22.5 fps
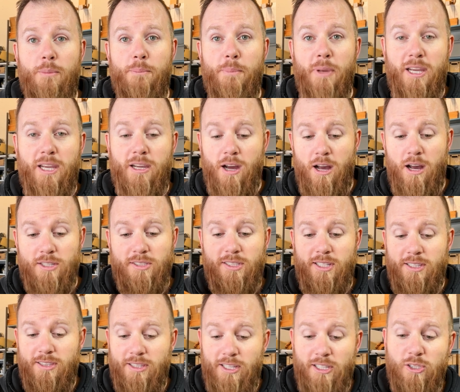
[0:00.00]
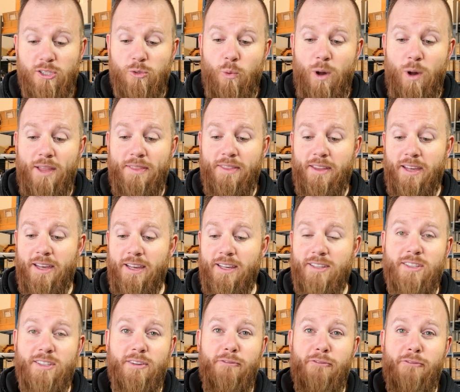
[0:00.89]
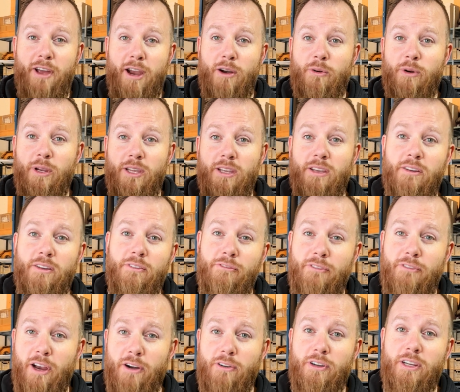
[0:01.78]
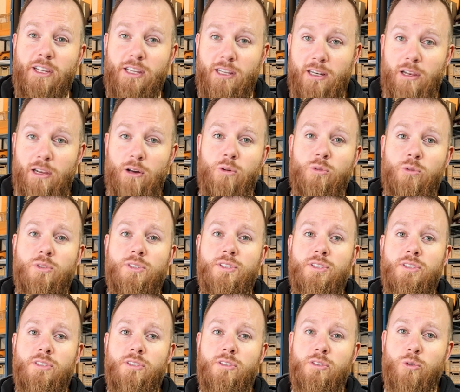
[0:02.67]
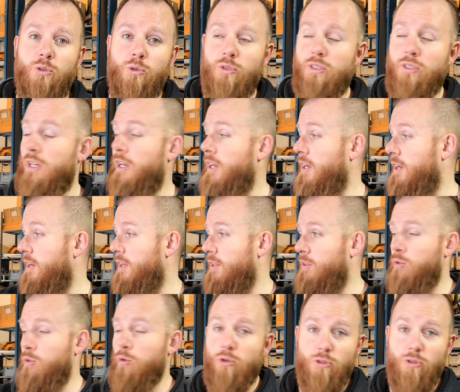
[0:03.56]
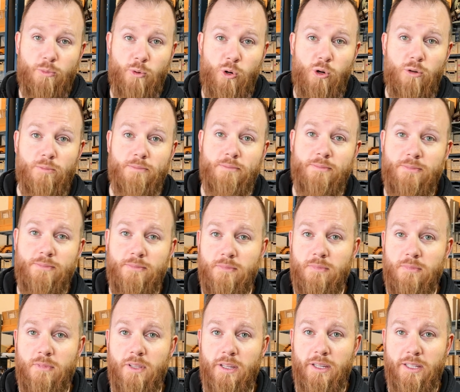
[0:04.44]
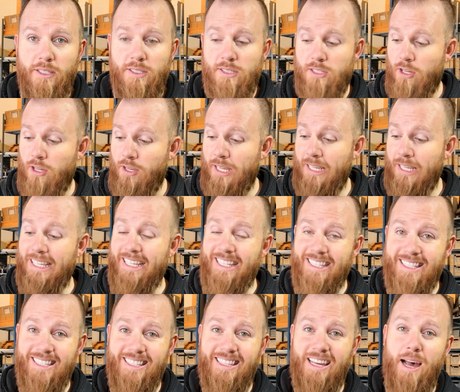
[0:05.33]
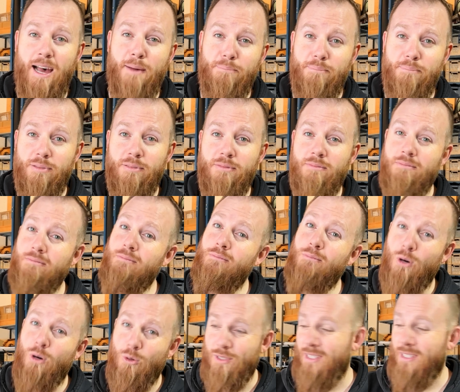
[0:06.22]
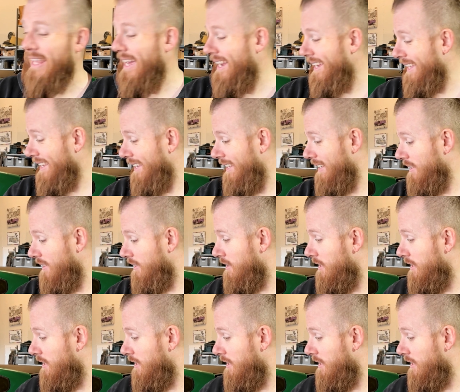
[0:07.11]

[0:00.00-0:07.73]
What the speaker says: Because this one is very, very close to the turbo. It's gonna heat it up, most likely.